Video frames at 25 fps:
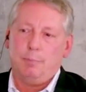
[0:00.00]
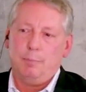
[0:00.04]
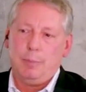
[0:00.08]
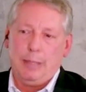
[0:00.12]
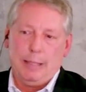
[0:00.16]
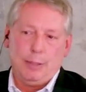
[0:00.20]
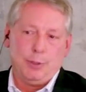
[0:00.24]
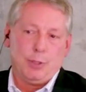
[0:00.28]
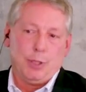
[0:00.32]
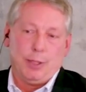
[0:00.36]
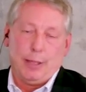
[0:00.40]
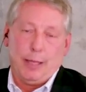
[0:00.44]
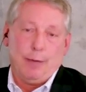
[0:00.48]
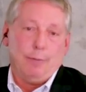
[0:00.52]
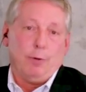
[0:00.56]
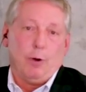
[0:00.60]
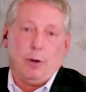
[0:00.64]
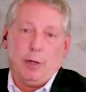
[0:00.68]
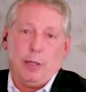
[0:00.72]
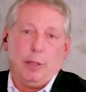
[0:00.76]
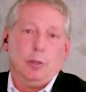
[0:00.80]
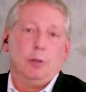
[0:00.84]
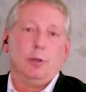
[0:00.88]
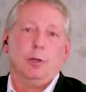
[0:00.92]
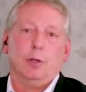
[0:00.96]
means that they've
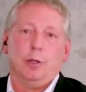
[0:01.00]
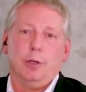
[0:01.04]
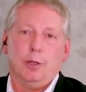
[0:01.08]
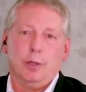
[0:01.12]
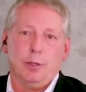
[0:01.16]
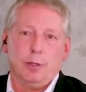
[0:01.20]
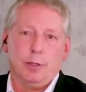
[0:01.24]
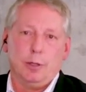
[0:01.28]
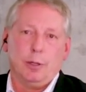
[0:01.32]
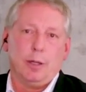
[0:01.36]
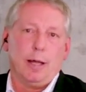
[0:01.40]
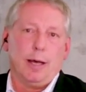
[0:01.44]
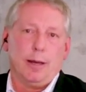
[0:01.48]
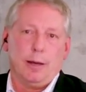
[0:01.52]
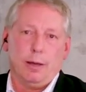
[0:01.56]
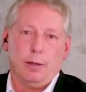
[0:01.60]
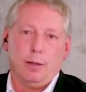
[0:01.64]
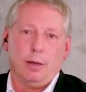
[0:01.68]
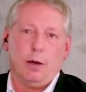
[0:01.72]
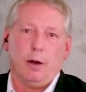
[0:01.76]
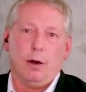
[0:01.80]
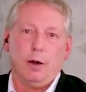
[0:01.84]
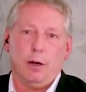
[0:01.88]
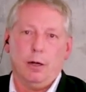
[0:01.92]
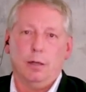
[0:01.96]
already learned a lot of
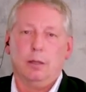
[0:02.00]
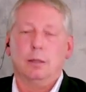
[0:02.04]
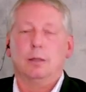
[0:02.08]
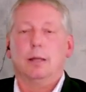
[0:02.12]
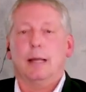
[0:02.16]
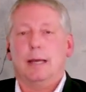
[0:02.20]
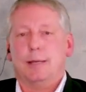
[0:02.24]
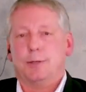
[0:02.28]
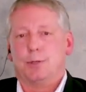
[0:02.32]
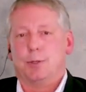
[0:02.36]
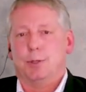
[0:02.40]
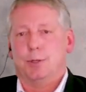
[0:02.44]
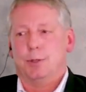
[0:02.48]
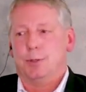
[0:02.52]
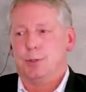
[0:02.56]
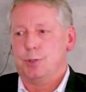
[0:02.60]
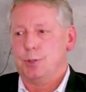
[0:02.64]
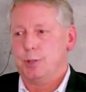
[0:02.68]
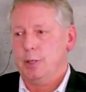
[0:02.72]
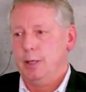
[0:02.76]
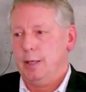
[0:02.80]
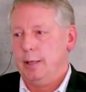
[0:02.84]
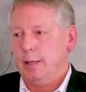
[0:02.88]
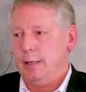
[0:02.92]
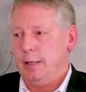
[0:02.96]
the hard
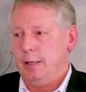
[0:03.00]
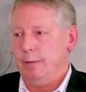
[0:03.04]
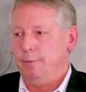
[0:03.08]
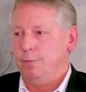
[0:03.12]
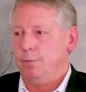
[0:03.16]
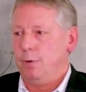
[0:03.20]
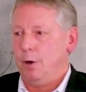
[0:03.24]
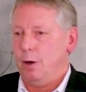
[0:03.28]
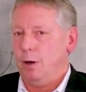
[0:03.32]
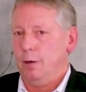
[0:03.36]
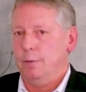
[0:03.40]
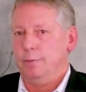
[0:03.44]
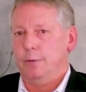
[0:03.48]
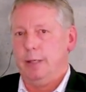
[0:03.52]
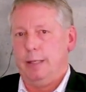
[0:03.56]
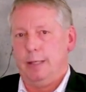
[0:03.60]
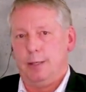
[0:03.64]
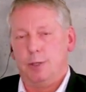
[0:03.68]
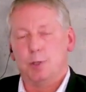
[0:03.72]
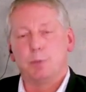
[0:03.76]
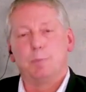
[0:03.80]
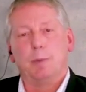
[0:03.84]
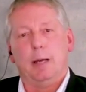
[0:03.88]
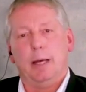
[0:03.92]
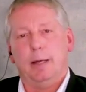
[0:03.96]
lessons involved in
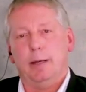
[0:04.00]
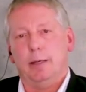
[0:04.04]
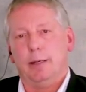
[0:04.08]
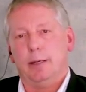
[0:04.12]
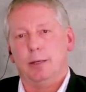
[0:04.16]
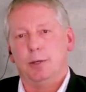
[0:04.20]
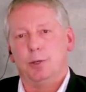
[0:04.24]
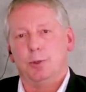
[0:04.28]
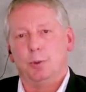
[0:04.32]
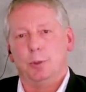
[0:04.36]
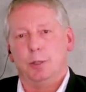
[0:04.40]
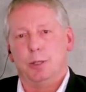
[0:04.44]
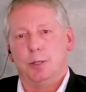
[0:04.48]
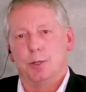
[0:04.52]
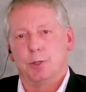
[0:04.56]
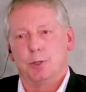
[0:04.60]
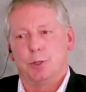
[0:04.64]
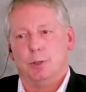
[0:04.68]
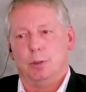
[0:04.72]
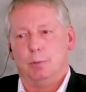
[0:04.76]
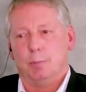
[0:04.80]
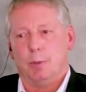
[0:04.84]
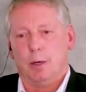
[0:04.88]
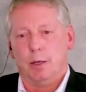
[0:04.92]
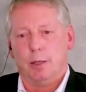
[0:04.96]
expanding into
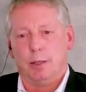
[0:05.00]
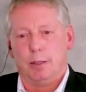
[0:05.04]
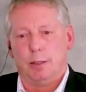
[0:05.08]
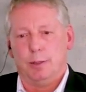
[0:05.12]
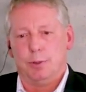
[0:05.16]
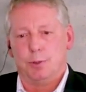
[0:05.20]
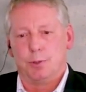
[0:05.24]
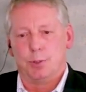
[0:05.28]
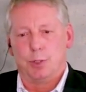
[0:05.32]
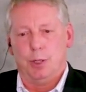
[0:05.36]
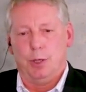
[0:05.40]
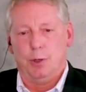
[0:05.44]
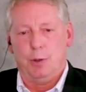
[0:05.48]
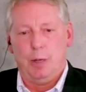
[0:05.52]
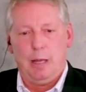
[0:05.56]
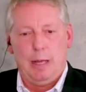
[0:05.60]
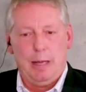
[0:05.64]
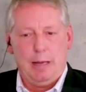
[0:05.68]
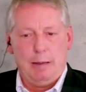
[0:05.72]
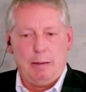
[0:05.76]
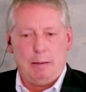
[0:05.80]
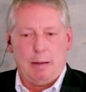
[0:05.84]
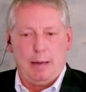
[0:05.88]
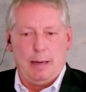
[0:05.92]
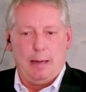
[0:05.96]
additional markets. So
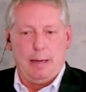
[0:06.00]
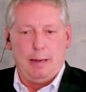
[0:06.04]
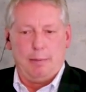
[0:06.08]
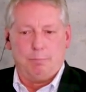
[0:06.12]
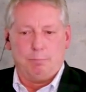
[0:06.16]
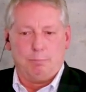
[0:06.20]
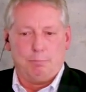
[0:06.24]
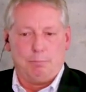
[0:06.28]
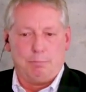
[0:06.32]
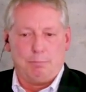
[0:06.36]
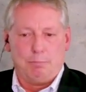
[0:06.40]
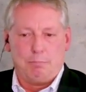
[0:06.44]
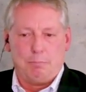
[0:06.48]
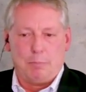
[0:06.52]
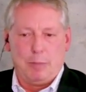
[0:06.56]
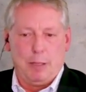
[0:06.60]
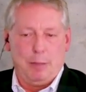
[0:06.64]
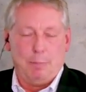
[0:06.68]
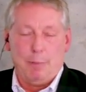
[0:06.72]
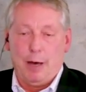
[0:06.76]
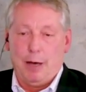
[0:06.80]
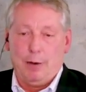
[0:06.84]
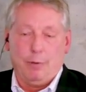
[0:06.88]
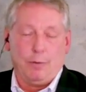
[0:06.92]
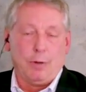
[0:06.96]
the
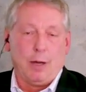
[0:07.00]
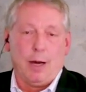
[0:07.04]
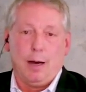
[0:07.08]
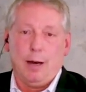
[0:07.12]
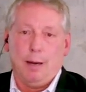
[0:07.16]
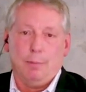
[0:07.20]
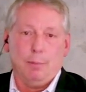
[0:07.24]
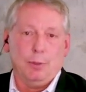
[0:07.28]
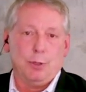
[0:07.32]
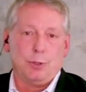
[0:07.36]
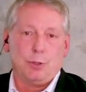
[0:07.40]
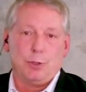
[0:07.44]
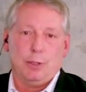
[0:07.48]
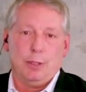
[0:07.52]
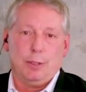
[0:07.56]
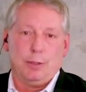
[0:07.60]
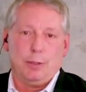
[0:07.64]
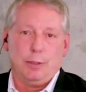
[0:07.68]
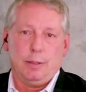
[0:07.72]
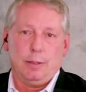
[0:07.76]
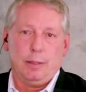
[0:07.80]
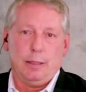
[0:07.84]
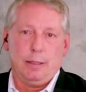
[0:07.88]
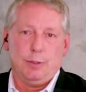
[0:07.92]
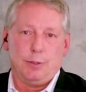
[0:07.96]
amount of commerce that
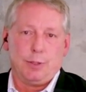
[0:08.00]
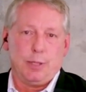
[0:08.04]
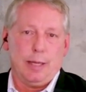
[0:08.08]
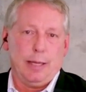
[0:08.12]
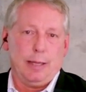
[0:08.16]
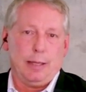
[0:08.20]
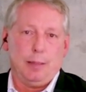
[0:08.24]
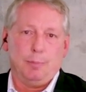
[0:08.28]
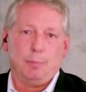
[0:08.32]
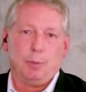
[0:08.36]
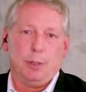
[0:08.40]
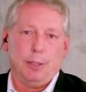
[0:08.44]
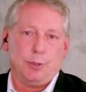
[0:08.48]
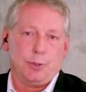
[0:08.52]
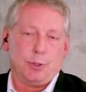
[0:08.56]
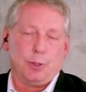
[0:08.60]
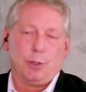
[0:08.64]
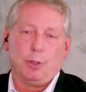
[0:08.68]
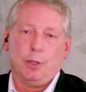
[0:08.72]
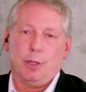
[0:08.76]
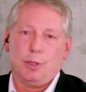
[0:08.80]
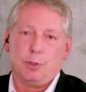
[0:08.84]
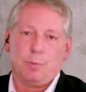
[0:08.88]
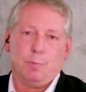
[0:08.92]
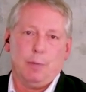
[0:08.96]
is taking place
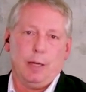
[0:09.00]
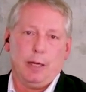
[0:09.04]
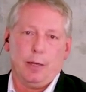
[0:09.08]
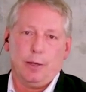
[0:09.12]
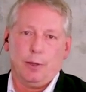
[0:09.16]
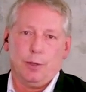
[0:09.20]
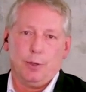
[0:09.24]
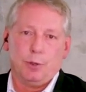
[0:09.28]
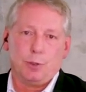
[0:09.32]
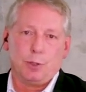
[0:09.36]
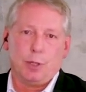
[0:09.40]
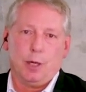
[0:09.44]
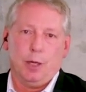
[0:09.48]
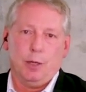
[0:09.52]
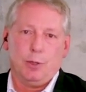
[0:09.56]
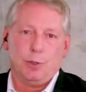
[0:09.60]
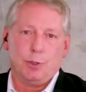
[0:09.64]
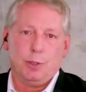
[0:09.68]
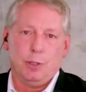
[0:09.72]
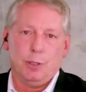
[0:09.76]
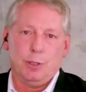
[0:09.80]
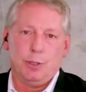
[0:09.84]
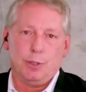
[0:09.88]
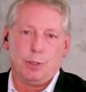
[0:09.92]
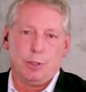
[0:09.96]
across many of those
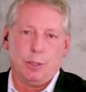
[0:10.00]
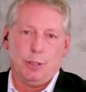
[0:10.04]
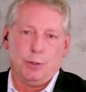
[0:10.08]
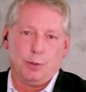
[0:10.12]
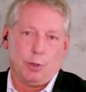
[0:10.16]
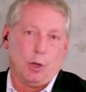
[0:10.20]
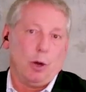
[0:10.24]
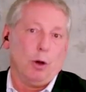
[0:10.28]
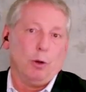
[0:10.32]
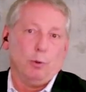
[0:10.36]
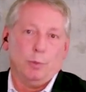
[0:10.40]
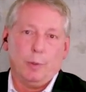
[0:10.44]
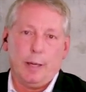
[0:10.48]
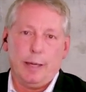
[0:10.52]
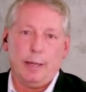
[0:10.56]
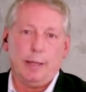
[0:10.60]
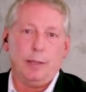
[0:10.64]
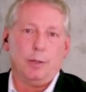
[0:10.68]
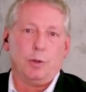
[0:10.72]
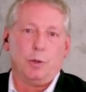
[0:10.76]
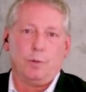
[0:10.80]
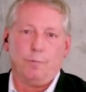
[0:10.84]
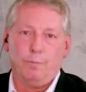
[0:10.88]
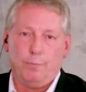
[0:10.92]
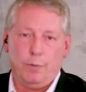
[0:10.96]
countries is
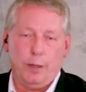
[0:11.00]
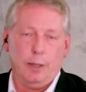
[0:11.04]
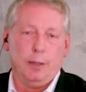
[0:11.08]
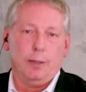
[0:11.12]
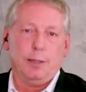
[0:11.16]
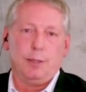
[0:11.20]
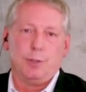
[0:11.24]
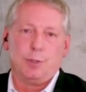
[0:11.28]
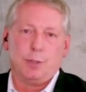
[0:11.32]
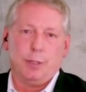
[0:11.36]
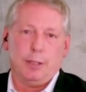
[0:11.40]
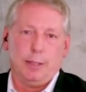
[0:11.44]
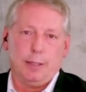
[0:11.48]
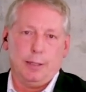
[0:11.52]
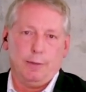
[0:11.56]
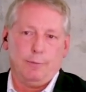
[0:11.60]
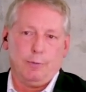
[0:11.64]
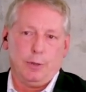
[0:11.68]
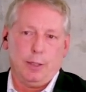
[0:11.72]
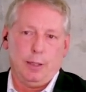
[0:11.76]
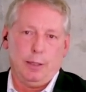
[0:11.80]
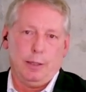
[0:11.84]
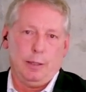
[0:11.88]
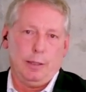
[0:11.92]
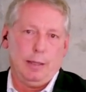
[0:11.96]
already very
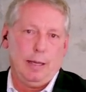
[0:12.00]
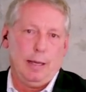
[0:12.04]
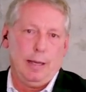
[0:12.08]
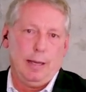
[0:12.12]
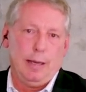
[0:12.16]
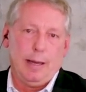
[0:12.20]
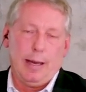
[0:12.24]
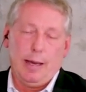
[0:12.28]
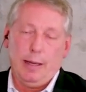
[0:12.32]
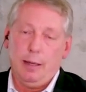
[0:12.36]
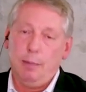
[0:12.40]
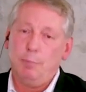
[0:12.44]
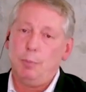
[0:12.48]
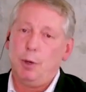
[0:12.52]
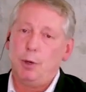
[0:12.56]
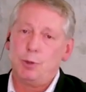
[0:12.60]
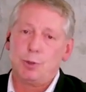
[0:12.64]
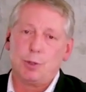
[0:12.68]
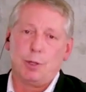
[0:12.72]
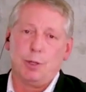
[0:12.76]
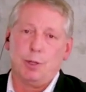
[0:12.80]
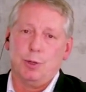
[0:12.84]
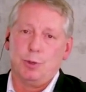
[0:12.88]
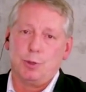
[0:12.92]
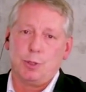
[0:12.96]
significant. And in
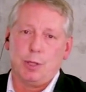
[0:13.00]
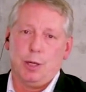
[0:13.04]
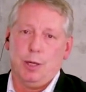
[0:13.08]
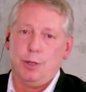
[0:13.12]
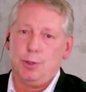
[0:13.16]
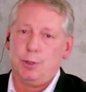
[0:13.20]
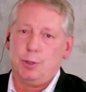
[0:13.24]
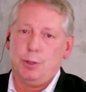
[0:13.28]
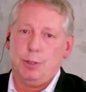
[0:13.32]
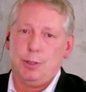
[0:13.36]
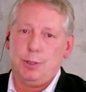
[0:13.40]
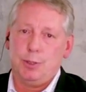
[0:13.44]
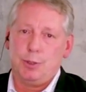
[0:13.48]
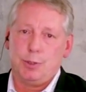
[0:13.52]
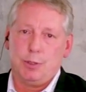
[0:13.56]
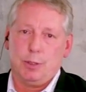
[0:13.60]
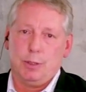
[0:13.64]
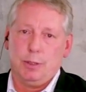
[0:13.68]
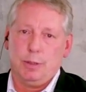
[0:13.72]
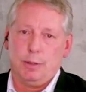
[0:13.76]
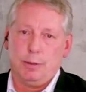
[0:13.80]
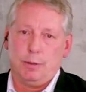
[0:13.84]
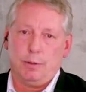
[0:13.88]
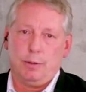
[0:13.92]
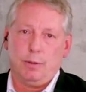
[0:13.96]
most of those countries,
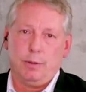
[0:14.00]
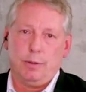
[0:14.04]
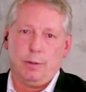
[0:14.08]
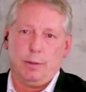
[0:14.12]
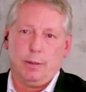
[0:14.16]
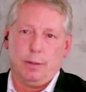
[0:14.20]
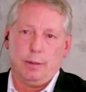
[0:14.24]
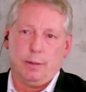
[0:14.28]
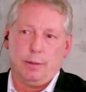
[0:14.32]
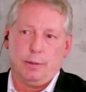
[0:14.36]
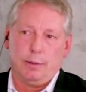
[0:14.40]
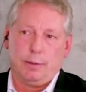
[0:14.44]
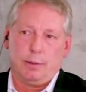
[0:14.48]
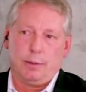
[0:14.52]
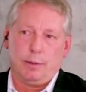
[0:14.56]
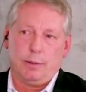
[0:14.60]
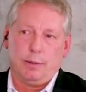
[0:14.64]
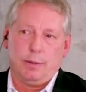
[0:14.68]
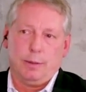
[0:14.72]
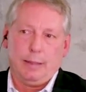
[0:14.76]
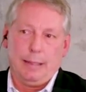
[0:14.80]
the